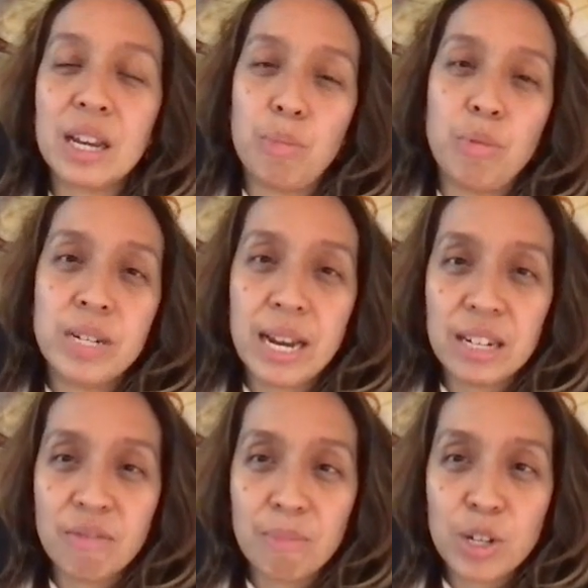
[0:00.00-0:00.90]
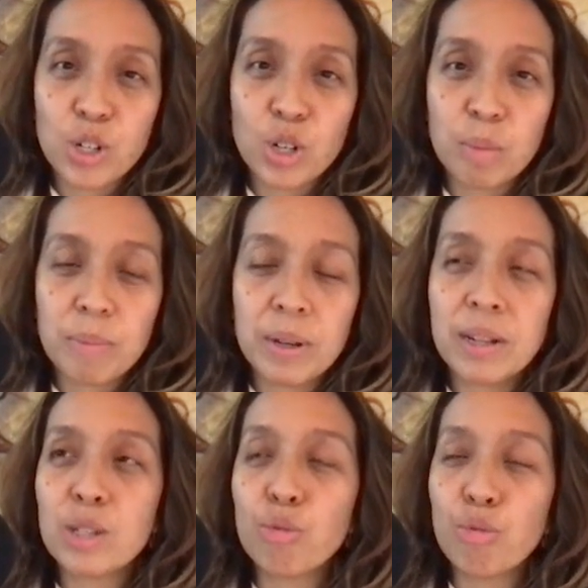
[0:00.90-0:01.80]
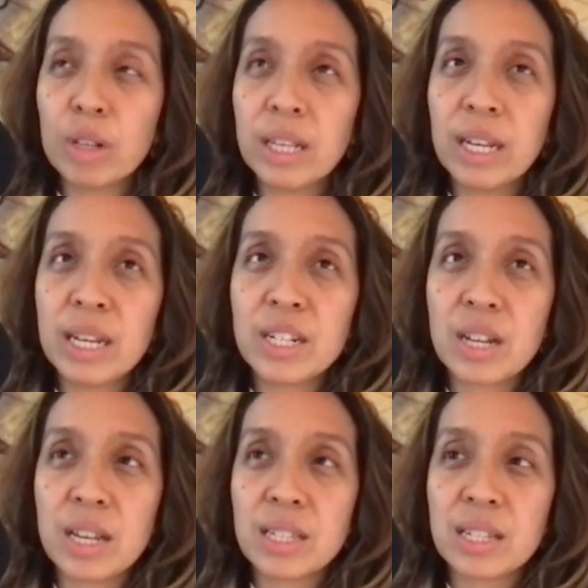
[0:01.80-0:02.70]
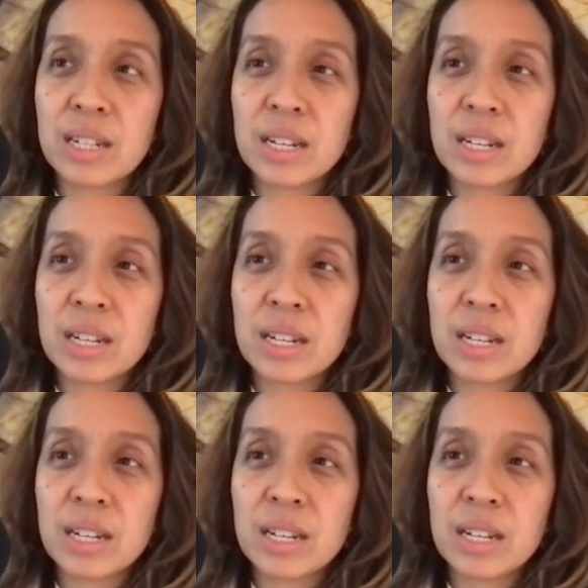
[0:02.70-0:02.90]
protective measure, but it's really just,